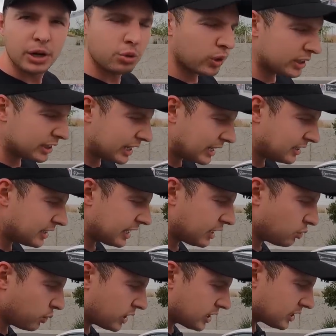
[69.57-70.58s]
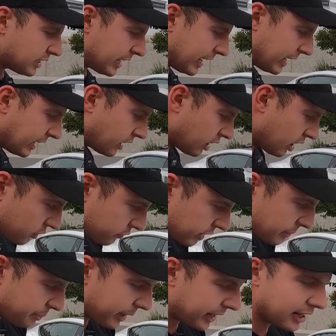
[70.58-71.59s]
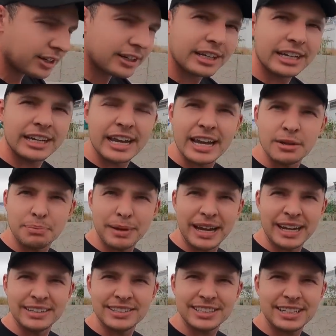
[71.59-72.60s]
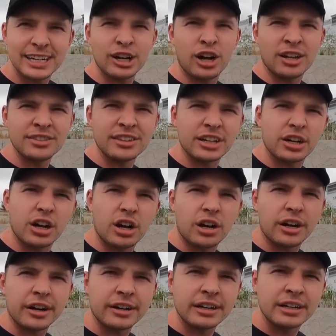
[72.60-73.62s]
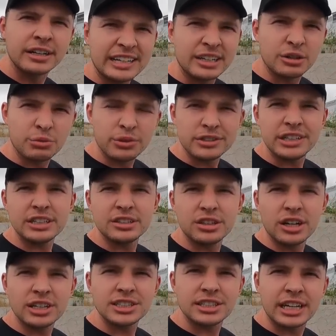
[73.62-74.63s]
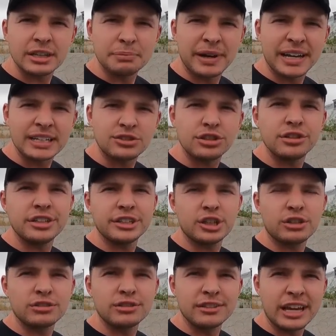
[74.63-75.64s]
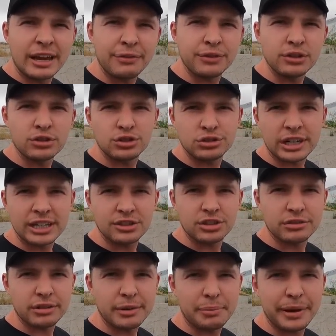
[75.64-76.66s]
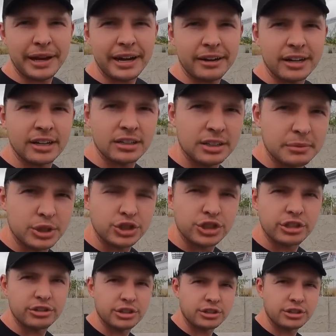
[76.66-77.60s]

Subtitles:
but what they did was they repaired it and painted it on the car, and it really looks like my 2-year-old nephew tried to repair it. Let me show